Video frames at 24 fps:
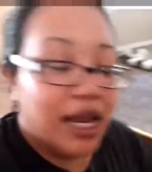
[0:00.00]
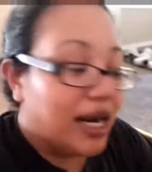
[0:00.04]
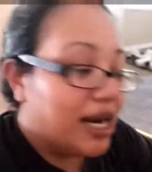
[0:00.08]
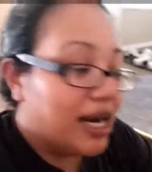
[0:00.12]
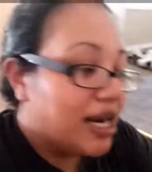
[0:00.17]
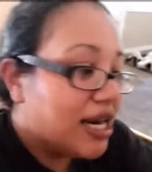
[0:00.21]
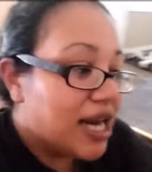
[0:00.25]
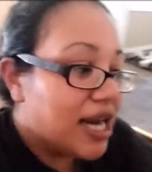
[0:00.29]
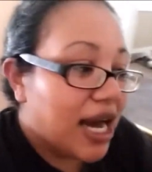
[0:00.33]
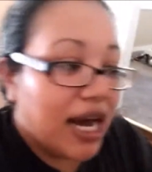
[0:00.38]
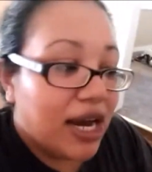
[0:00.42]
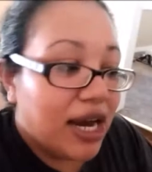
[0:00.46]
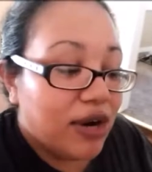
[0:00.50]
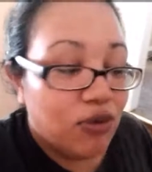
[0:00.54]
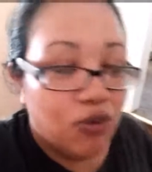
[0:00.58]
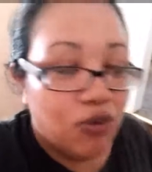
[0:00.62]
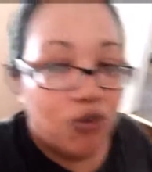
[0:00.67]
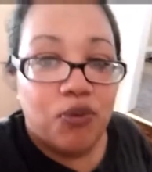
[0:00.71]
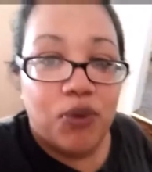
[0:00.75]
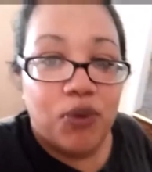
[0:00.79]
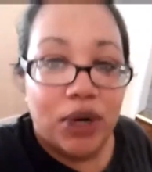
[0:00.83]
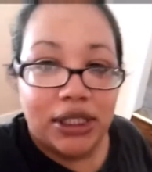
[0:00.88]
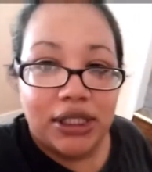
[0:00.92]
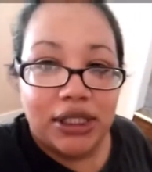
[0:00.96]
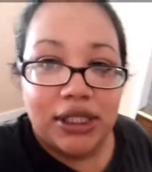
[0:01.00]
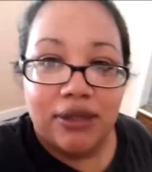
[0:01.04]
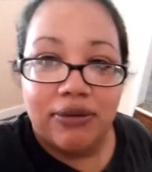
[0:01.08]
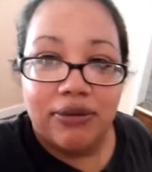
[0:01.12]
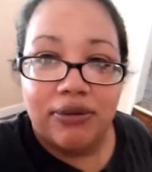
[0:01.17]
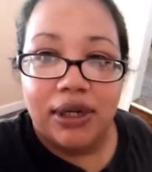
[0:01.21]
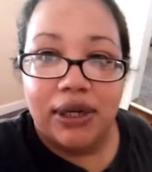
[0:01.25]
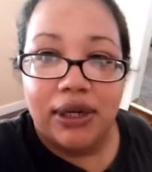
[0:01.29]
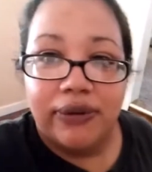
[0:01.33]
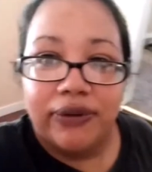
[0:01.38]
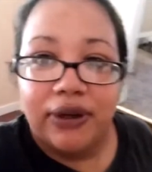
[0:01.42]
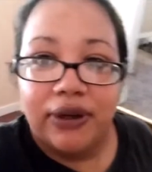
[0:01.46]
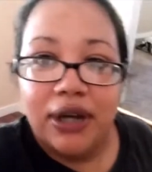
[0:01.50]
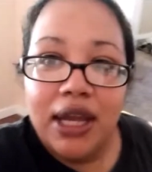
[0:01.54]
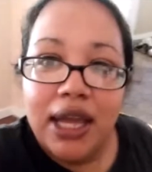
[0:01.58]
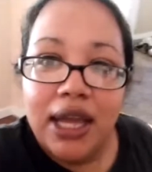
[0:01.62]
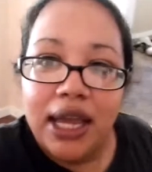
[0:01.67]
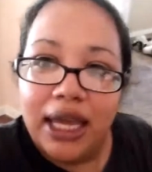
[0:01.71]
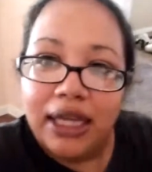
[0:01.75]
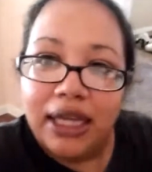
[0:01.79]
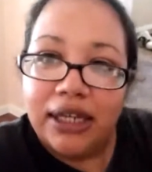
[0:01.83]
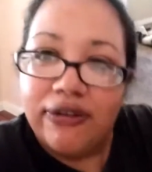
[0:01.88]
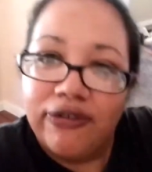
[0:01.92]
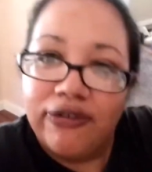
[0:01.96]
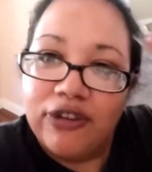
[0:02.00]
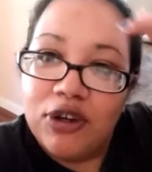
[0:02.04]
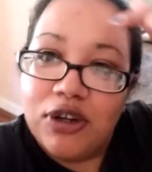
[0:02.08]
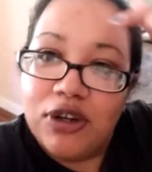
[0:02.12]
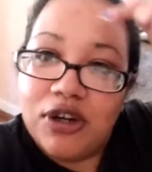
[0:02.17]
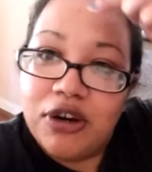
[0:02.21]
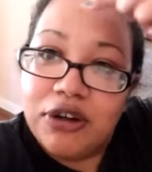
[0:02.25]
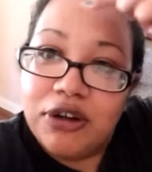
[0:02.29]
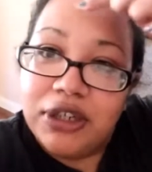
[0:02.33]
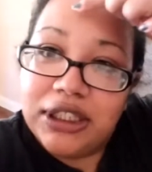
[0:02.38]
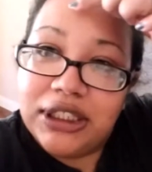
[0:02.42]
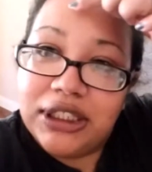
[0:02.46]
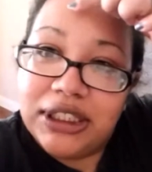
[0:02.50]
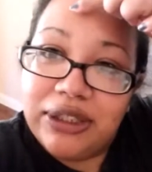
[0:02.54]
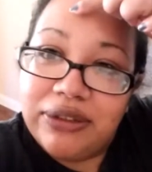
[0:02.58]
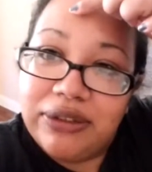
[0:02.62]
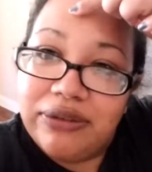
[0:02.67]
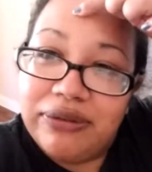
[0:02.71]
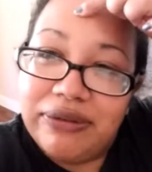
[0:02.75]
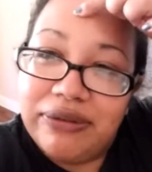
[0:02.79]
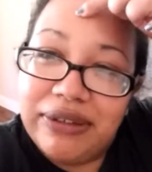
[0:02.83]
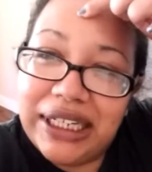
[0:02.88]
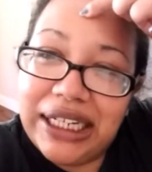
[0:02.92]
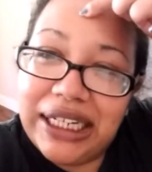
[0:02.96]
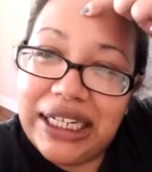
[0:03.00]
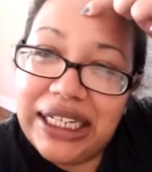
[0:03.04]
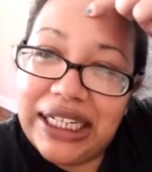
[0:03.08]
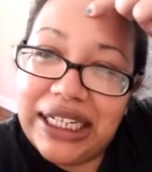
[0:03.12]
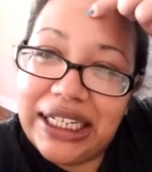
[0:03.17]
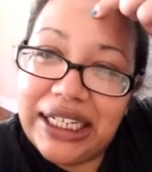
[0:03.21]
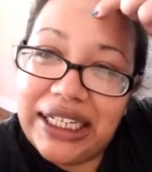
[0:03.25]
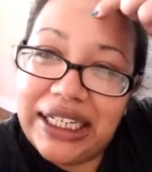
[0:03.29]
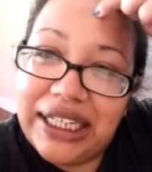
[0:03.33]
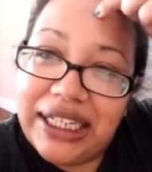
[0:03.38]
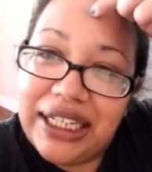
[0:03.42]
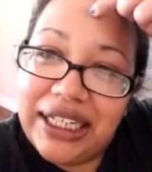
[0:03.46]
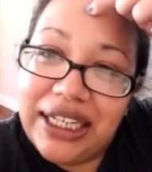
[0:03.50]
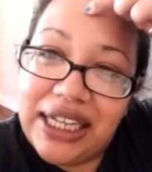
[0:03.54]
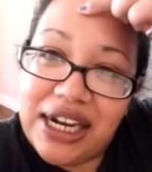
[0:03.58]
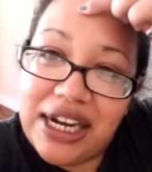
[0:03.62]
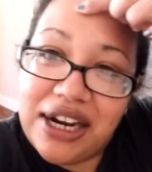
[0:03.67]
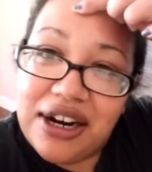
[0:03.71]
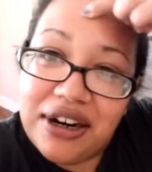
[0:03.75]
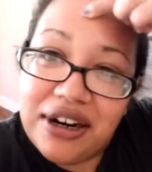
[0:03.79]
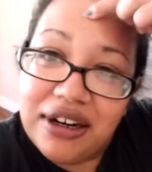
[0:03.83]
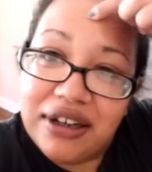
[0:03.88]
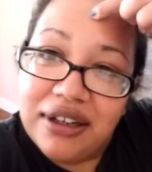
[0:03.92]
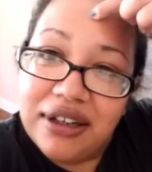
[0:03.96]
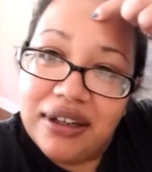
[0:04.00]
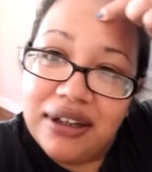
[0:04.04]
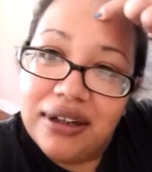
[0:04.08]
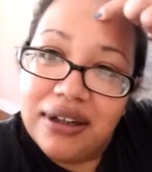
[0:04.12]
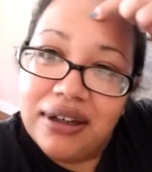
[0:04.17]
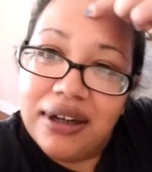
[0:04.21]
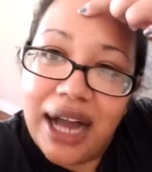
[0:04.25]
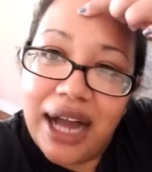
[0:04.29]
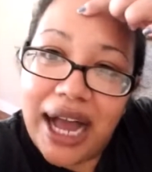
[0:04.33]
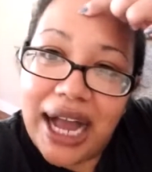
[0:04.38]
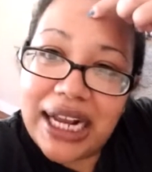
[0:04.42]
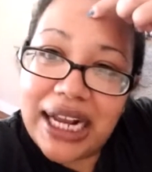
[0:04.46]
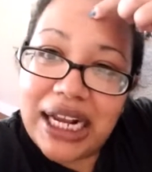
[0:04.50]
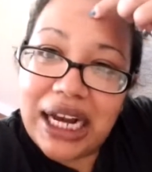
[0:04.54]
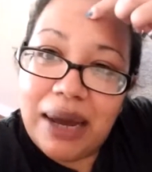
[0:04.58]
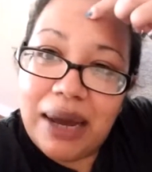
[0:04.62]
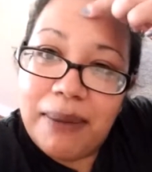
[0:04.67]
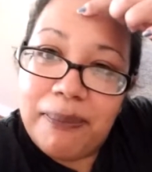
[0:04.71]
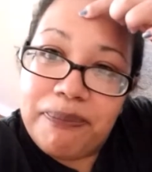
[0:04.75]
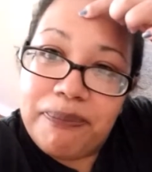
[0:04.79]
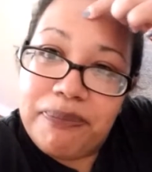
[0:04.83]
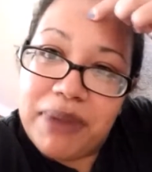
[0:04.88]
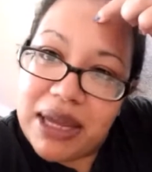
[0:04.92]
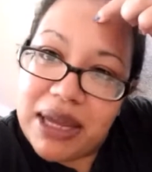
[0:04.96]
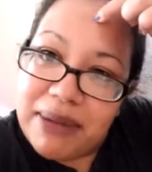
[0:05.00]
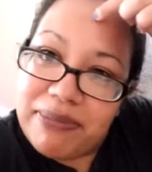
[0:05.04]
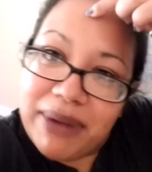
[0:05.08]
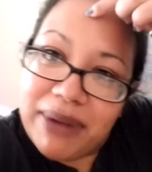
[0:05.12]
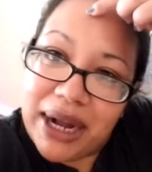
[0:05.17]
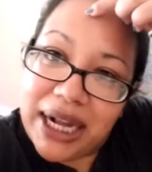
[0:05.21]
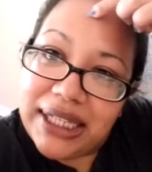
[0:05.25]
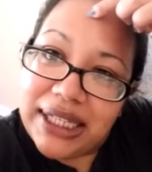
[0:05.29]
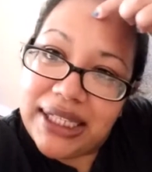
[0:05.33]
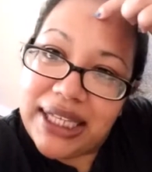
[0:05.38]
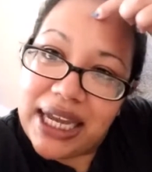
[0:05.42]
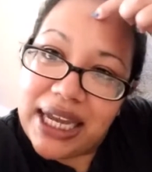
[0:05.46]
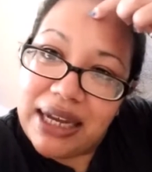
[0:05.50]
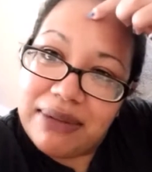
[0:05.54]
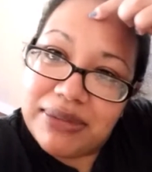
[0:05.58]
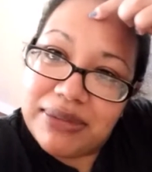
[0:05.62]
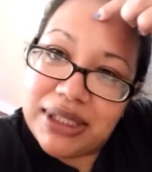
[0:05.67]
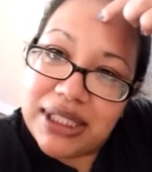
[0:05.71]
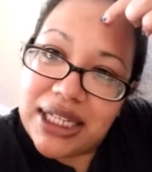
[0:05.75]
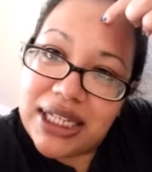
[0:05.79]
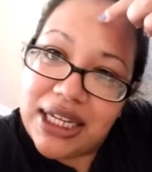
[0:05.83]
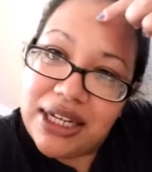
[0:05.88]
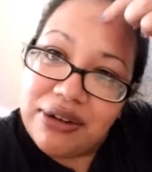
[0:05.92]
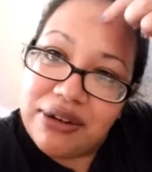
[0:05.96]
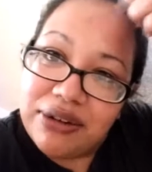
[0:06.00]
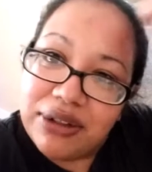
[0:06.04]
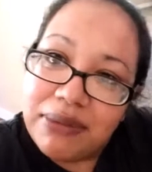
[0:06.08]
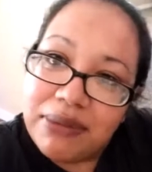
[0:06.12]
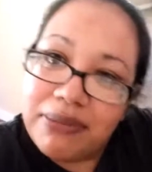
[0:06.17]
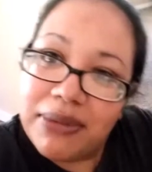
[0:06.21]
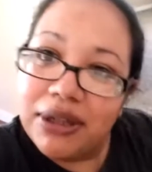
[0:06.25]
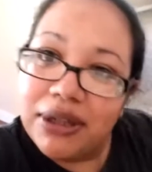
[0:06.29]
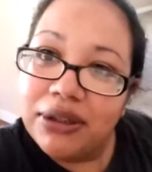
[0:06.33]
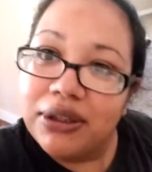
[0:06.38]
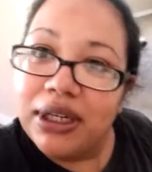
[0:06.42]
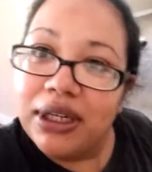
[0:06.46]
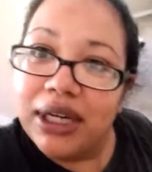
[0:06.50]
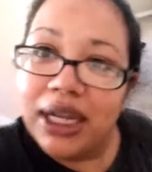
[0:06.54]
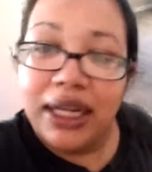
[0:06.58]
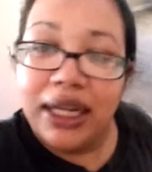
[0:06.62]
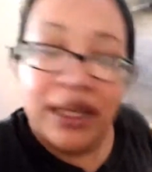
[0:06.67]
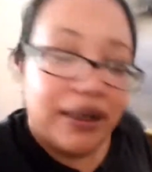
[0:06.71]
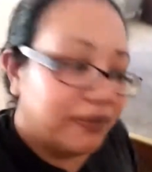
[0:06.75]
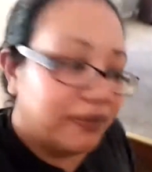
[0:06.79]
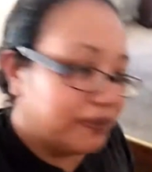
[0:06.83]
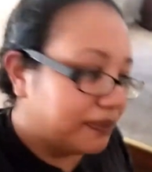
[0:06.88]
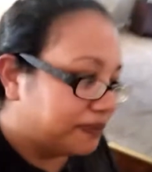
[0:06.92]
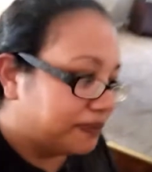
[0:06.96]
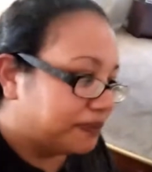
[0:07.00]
None whatsoever. And if you're noticing right here, I got bit by a damn mosquito in the middle of the night.